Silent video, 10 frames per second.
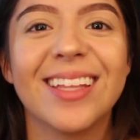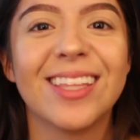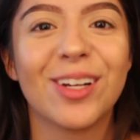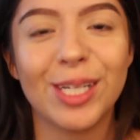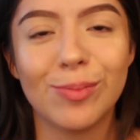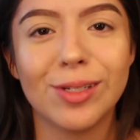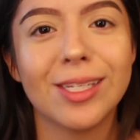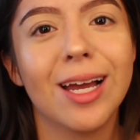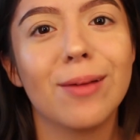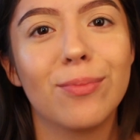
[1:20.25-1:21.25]
In the Christmas
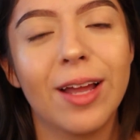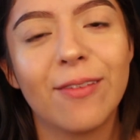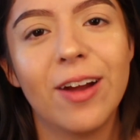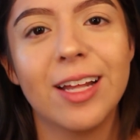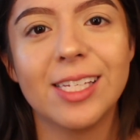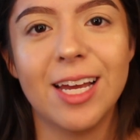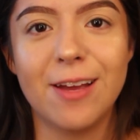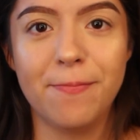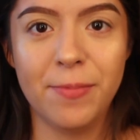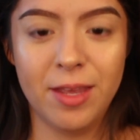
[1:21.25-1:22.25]
time, Black Friday
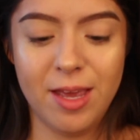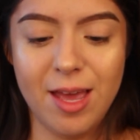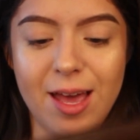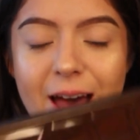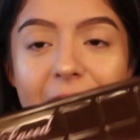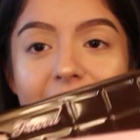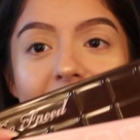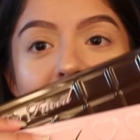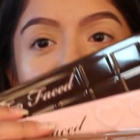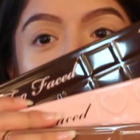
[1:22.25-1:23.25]
time, I
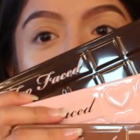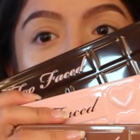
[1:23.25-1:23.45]
got